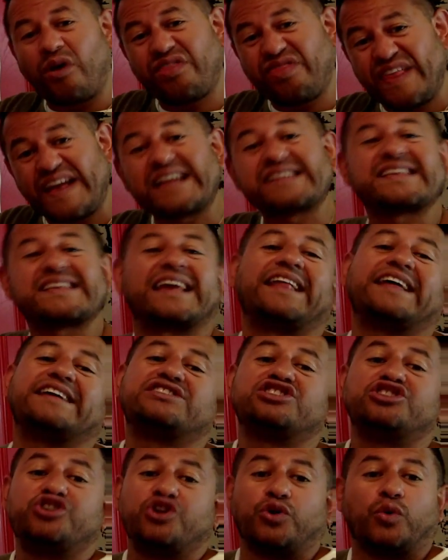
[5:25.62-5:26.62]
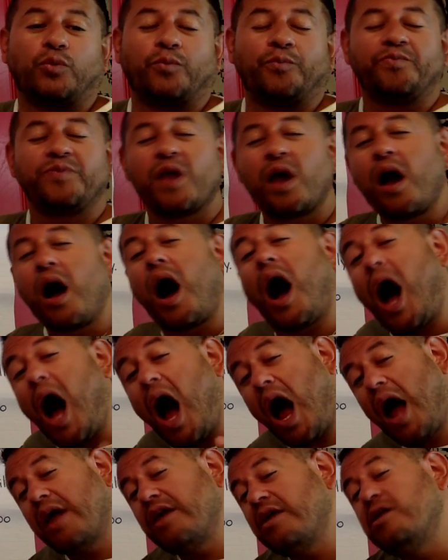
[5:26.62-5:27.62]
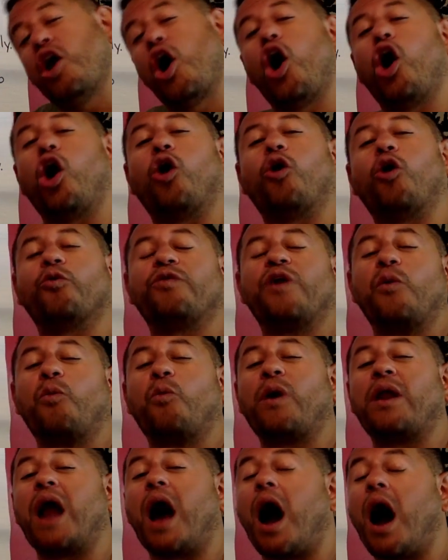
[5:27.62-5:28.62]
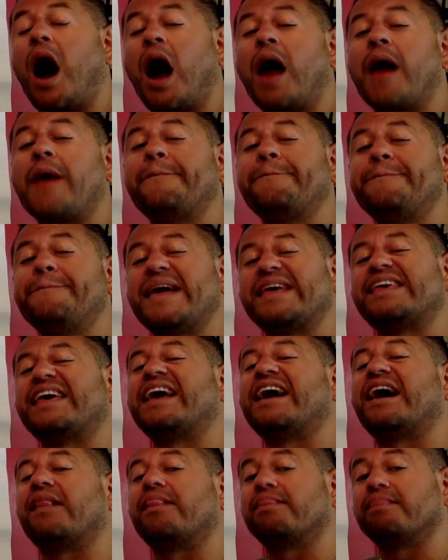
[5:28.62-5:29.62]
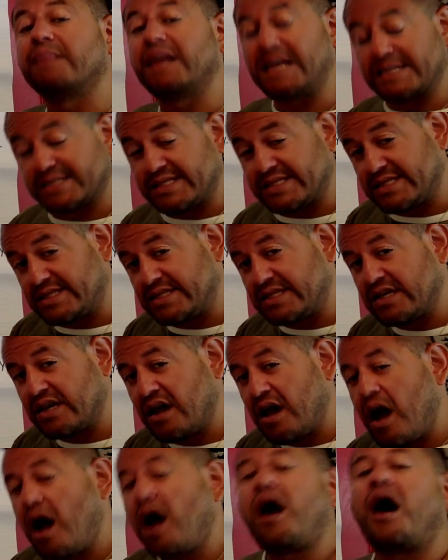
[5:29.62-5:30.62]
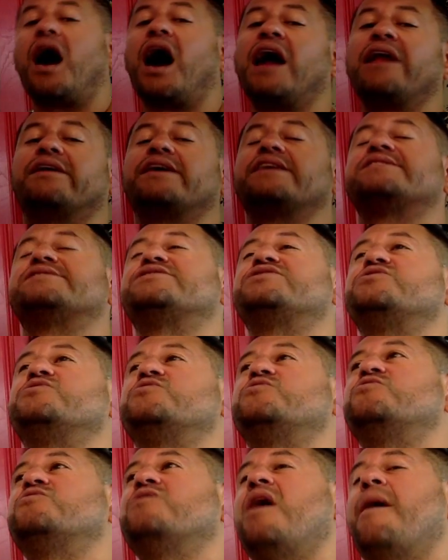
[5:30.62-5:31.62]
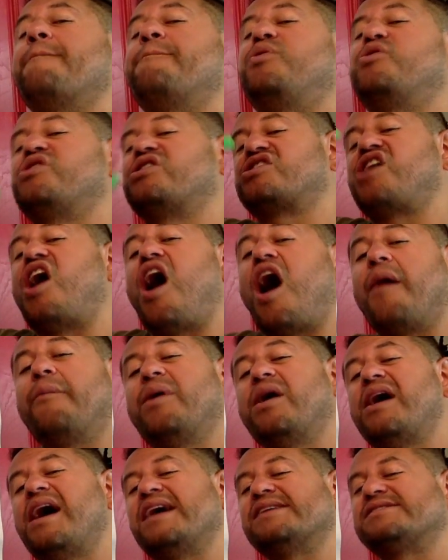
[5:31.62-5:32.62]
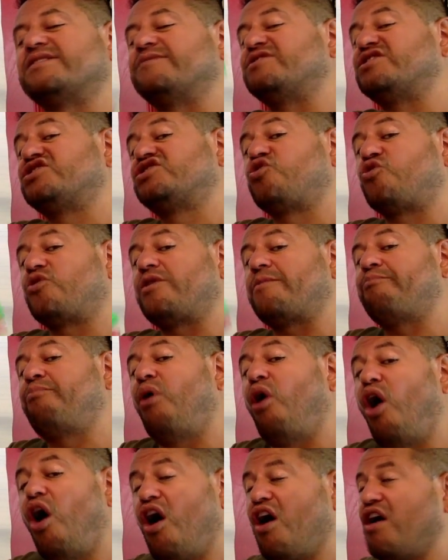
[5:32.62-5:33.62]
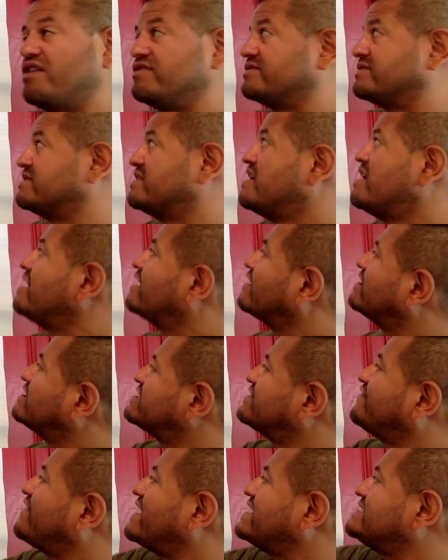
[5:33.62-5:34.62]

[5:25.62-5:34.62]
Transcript: things I like to do. I know that when I'm making a list, I like to put a comma as a short pause. Because if I